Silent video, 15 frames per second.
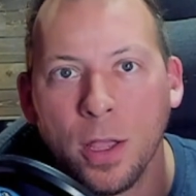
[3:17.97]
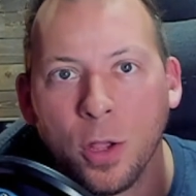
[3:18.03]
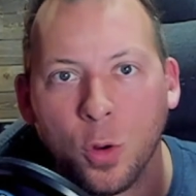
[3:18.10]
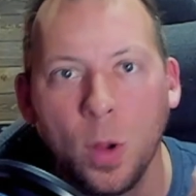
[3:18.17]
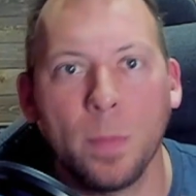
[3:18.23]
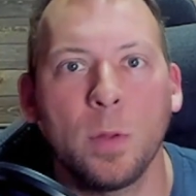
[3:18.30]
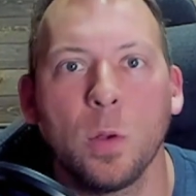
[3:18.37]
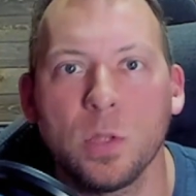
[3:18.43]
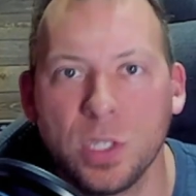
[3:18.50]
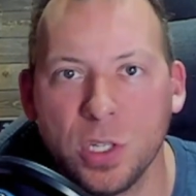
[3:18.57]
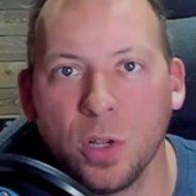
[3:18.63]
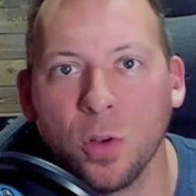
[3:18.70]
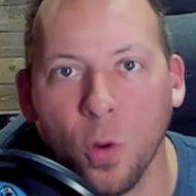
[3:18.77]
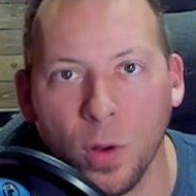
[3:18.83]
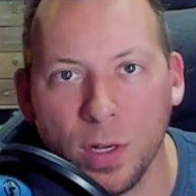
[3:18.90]
Crypto is
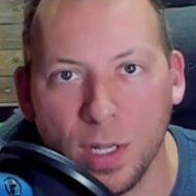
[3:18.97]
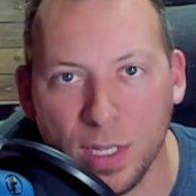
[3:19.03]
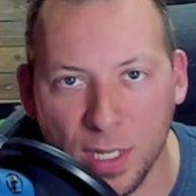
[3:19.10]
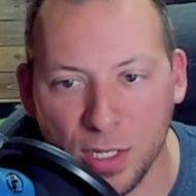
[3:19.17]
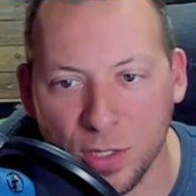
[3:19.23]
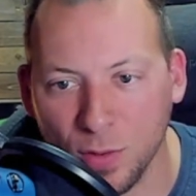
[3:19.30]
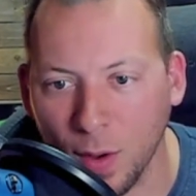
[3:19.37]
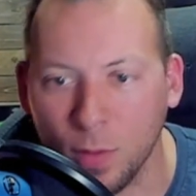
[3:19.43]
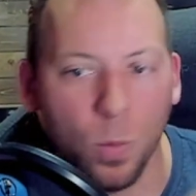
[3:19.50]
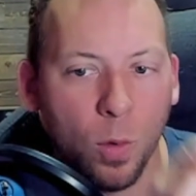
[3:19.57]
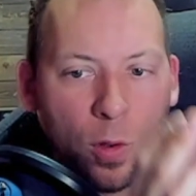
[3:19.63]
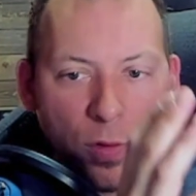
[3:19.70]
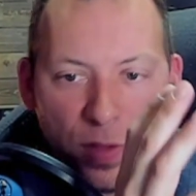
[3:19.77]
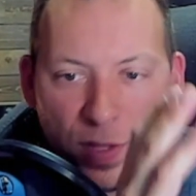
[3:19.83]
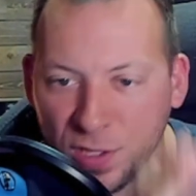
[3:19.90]
still going to exist around the
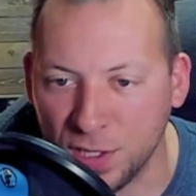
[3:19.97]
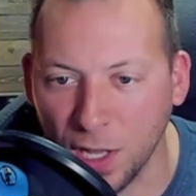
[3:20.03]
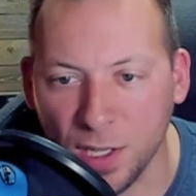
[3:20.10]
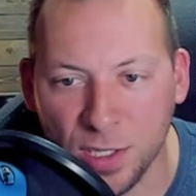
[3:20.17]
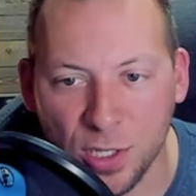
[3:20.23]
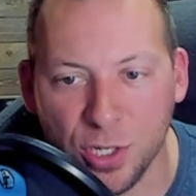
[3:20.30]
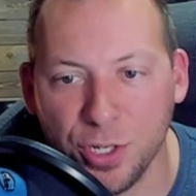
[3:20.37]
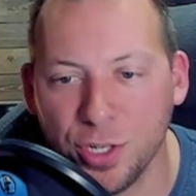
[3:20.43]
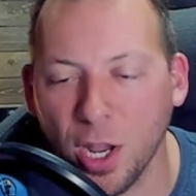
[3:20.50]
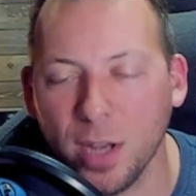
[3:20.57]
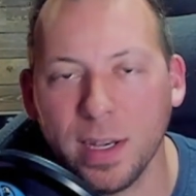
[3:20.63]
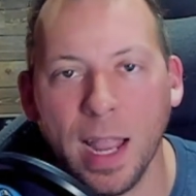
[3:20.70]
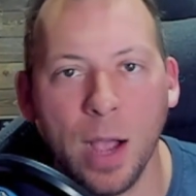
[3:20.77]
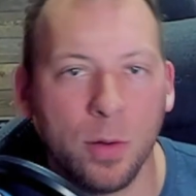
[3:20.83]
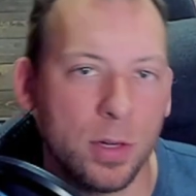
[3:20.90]
world. This doesn't shut
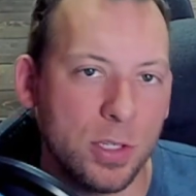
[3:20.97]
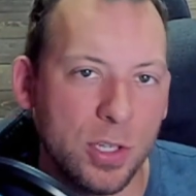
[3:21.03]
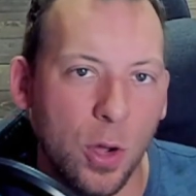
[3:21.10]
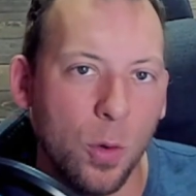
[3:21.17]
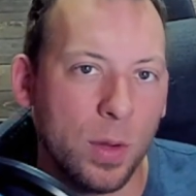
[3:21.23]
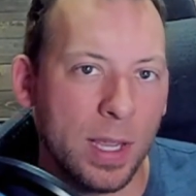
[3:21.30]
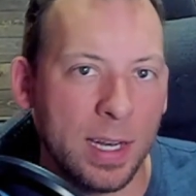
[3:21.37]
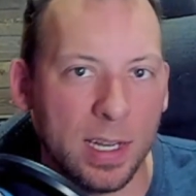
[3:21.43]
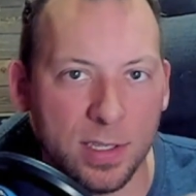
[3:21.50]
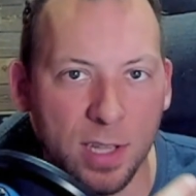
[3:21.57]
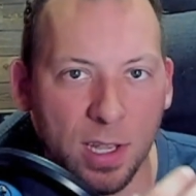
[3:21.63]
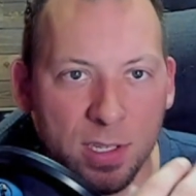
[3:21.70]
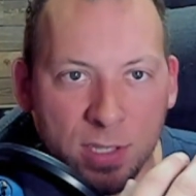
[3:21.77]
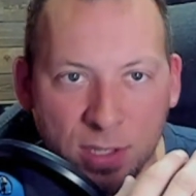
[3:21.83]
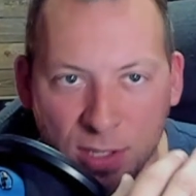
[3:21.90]
down a token. It
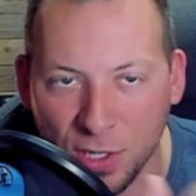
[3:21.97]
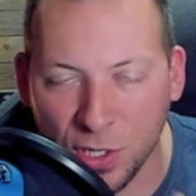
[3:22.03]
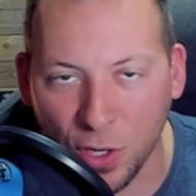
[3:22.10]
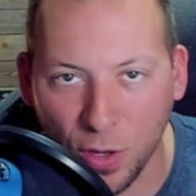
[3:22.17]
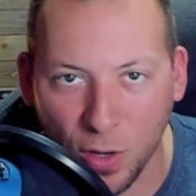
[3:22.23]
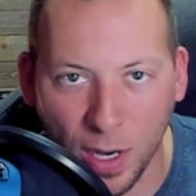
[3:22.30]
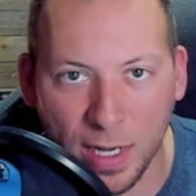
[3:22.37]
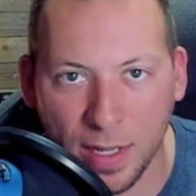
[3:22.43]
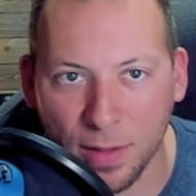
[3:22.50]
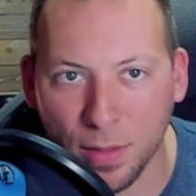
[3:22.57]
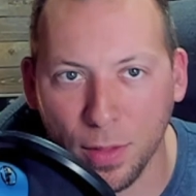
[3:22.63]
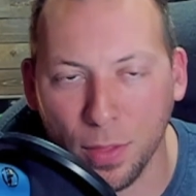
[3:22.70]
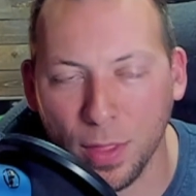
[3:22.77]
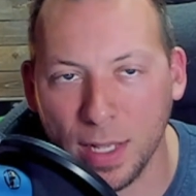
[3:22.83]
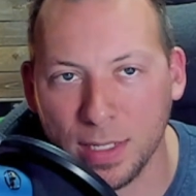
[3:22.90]
doesn't deter any of
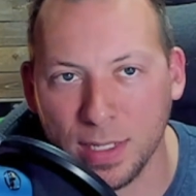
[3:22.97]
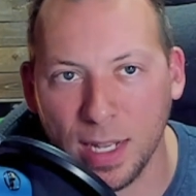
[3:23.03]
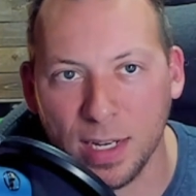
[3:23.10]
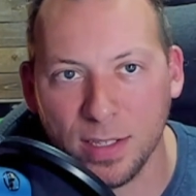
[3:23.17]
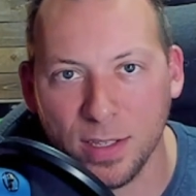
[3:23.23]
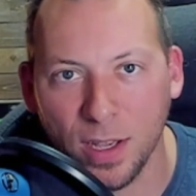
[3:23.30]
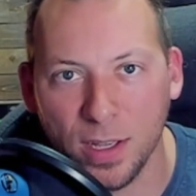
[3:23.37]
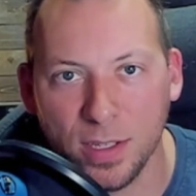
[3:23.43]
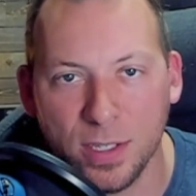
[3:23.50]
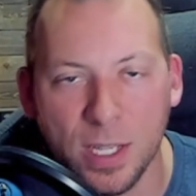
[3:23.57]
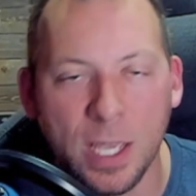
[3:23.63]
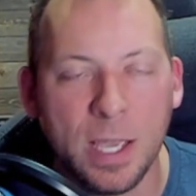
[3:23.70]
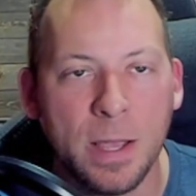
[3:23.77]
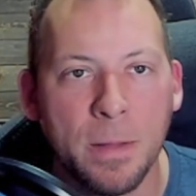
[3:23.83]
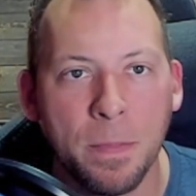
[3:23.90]
the things that it does.
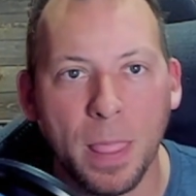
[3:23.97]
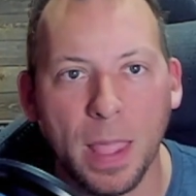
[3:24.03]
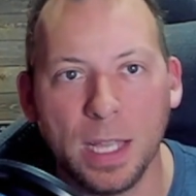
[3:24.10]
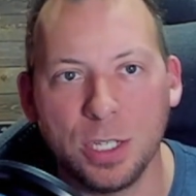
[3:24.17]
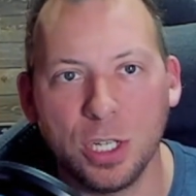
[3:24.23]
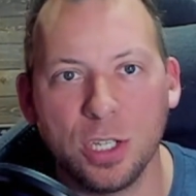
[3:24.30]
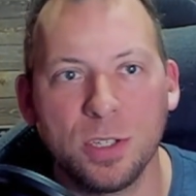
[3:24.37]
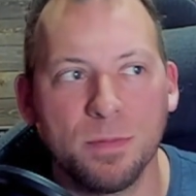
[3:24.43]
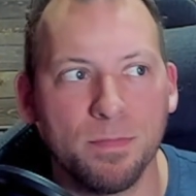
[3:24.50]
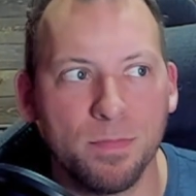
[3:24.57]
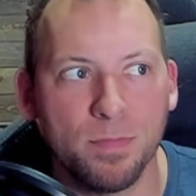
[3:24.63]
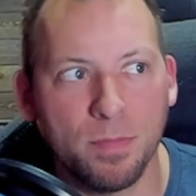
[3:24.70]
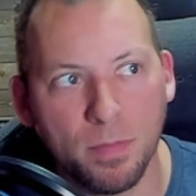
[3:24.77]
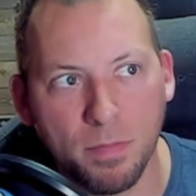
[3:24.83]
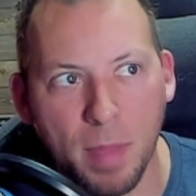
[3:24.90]
It just
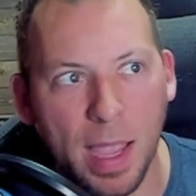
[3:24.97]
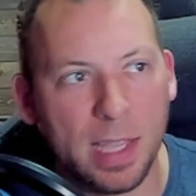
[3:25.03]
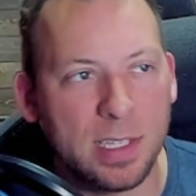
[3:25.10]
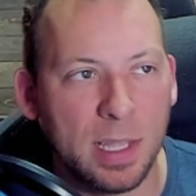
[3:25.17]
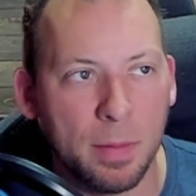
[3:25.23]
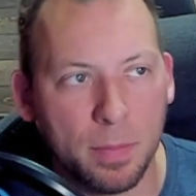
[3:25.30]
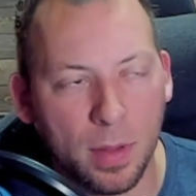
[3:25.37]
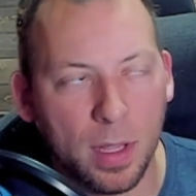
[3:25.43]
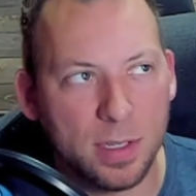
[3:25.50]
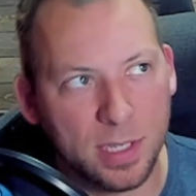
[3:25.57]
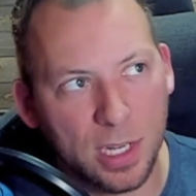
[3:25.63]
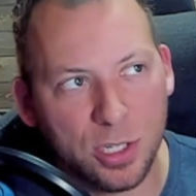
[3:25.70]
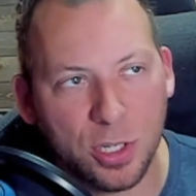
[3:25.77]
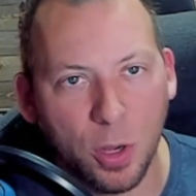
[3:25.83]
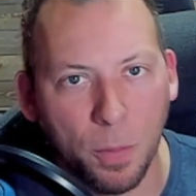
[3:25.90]
makes them
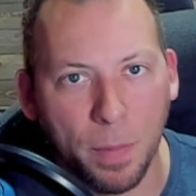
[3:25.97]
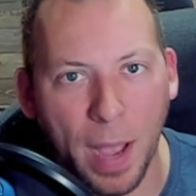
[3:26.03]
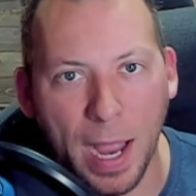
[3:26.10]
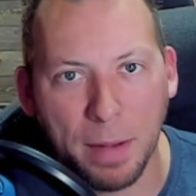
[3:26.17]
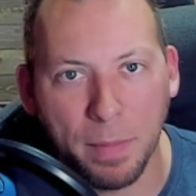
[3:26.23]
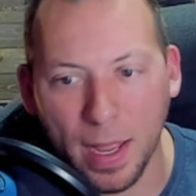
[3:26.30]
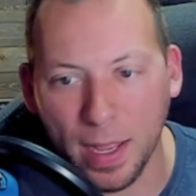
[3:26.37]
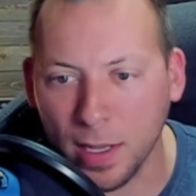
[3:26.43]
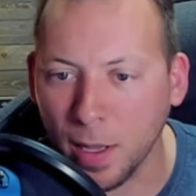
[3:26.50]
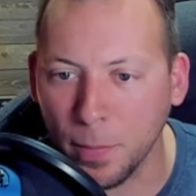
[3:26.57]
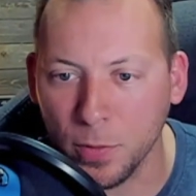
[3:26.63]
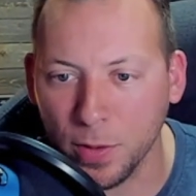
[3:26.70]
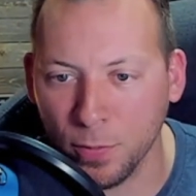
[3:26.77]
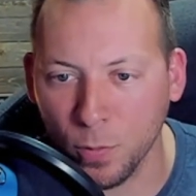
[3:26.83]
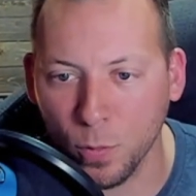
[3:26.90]
essentially abide by a couple
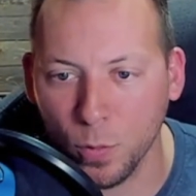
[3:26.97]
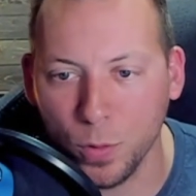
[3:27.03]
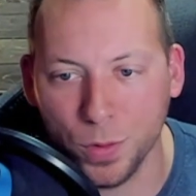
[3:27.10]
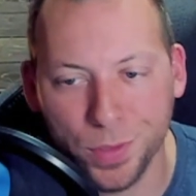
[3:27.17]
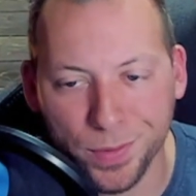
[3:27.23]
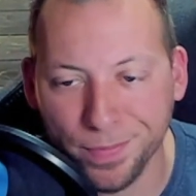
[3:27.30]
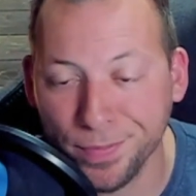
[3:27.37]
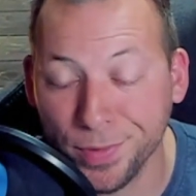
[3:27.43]
different rules.